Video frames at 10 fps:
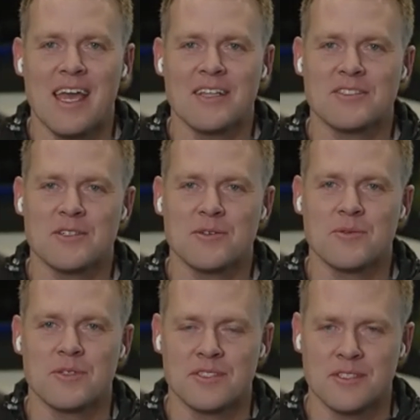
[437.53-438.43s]
answer
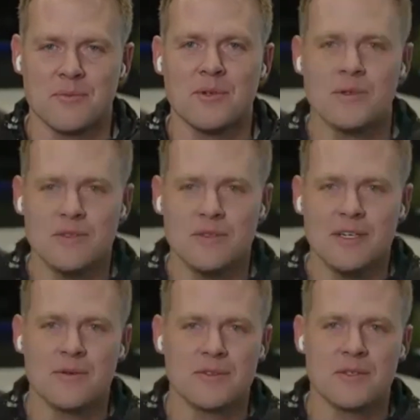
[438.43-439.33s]
was simple and
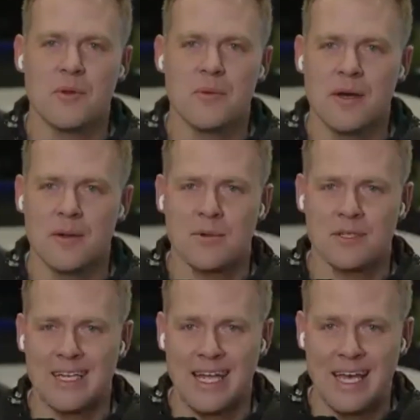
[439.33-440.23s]
it was implementable
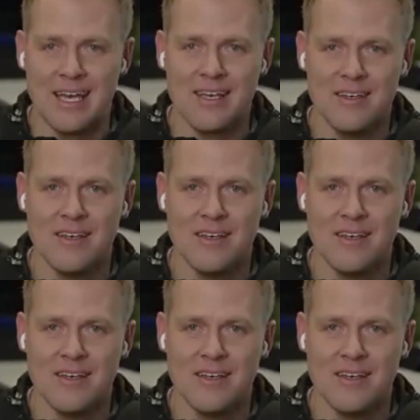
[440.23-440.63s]
today,